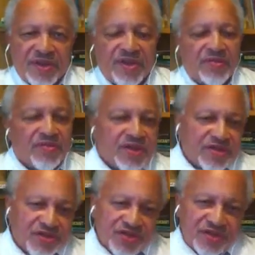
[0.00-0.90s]

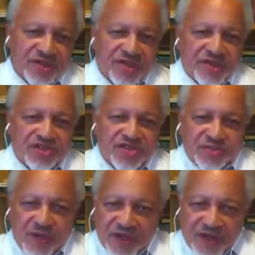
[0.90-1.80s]
Hemorrhage. Yeah.
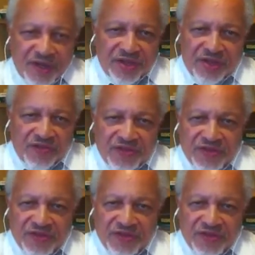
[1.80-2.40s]
Just by cutting off